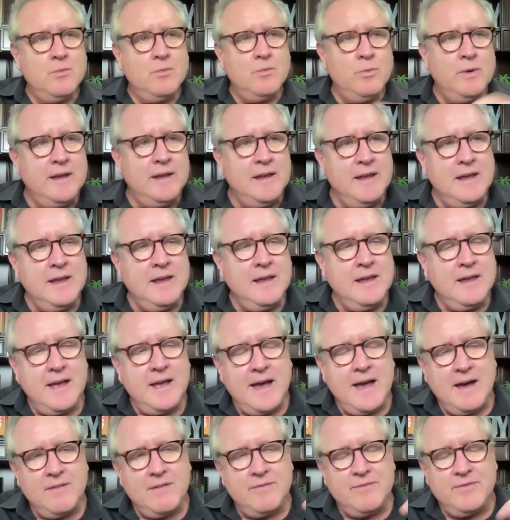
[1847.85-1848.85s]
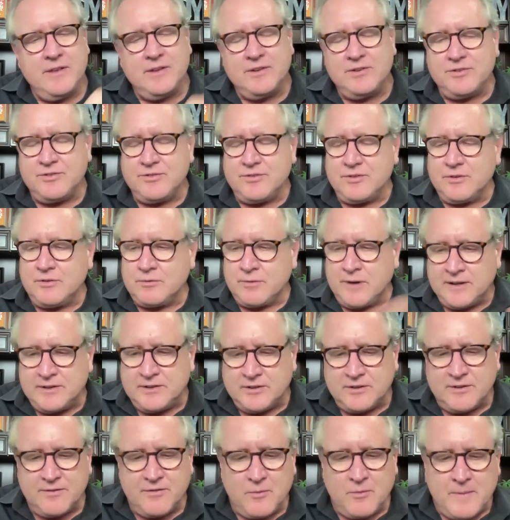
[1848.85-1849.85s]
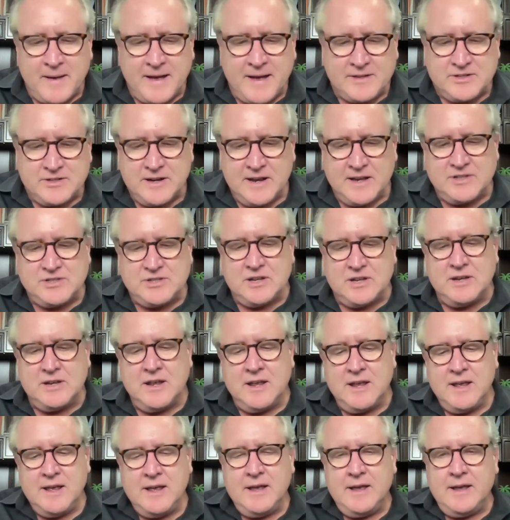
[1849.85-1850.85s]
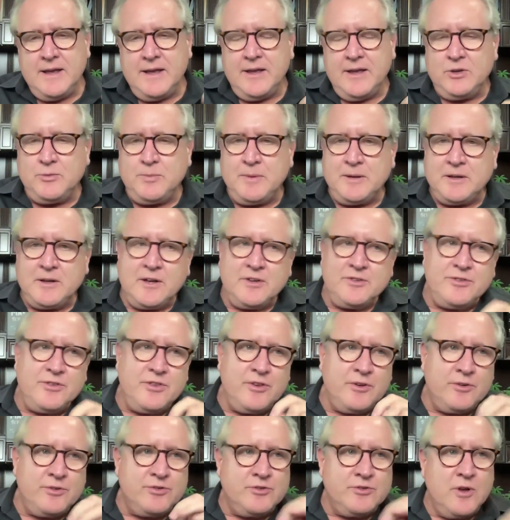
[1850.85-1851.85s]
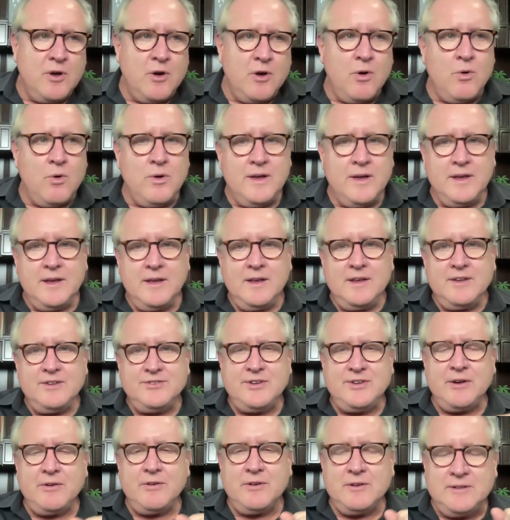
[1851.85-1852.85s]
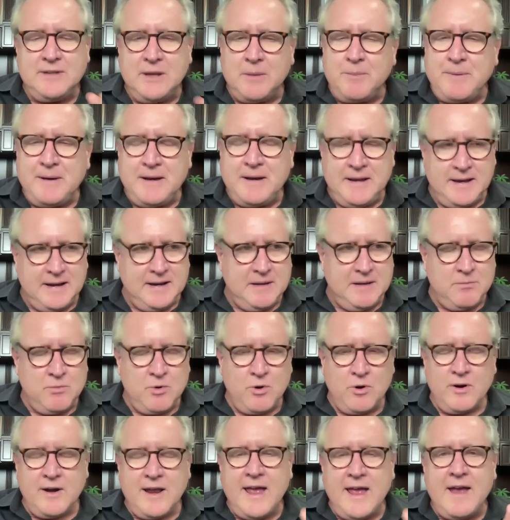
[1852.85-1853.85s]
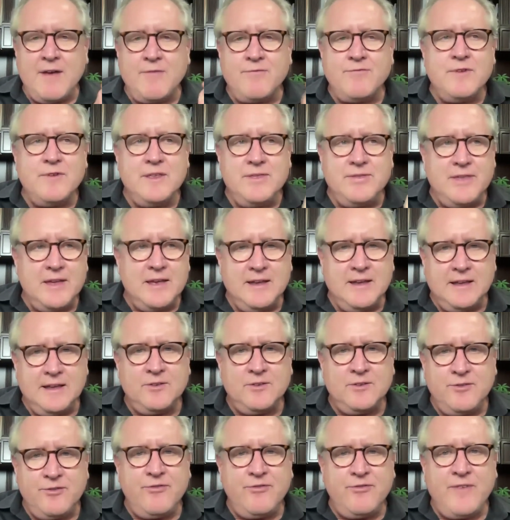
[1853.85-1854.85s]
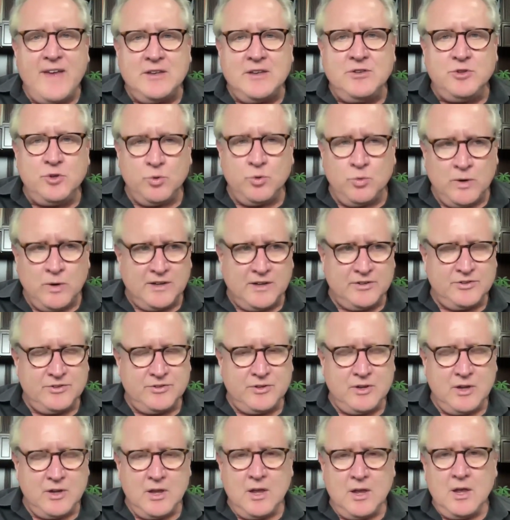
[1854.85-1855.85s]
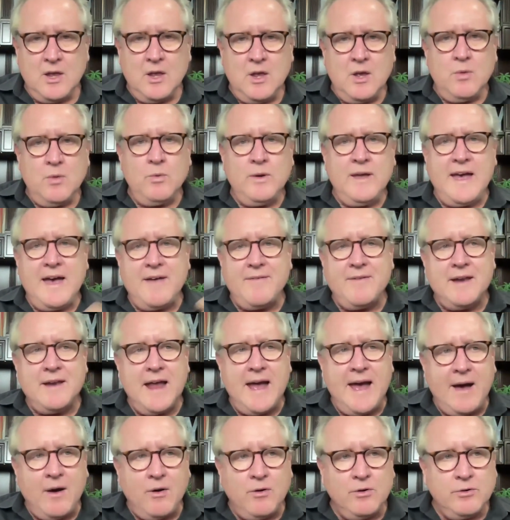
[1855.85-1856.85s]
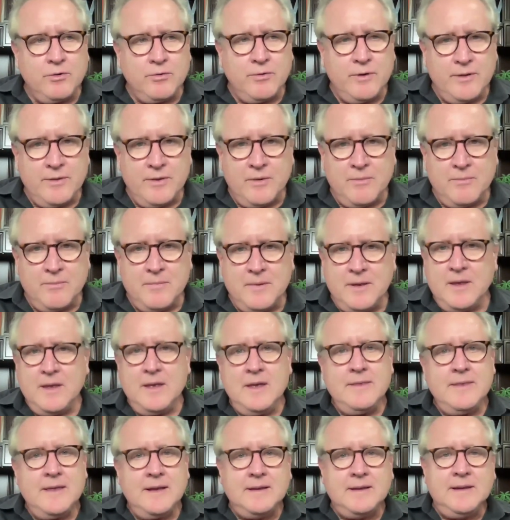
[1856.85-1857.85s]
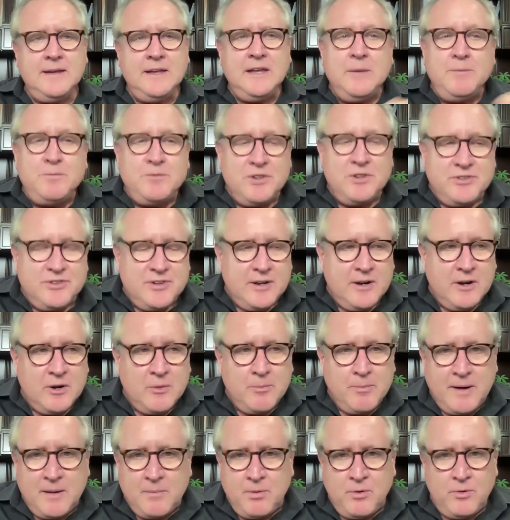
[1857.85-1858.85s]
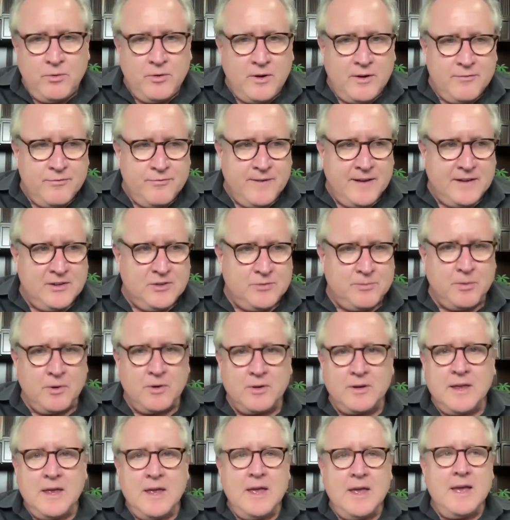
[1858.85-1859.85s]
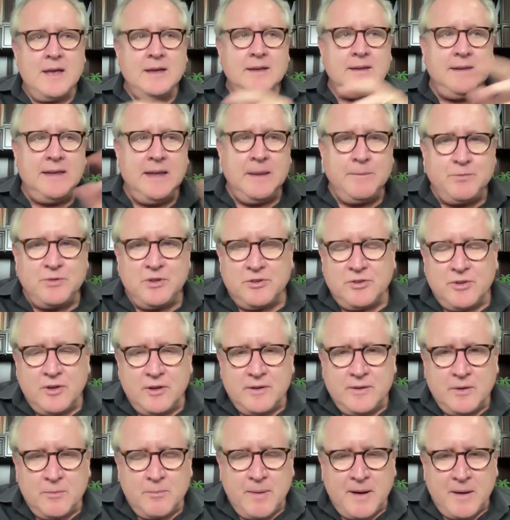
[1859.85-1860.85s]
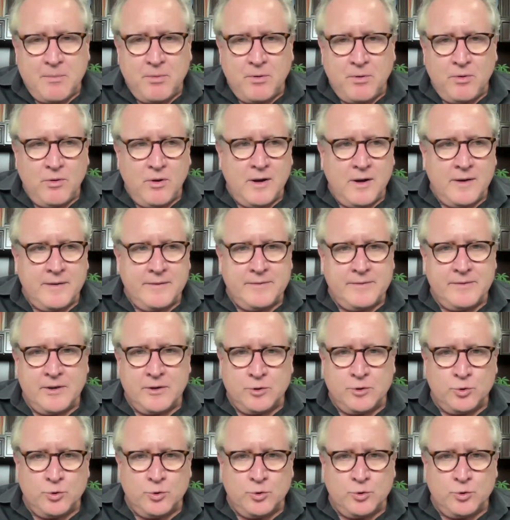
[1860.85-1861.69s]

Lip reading: we have this crisis of imagination is because there's no serendipity anymore. Everything is fed to us. We have an algorithm that keeps us in our bubble on Facebook, keeps us on the bubble on the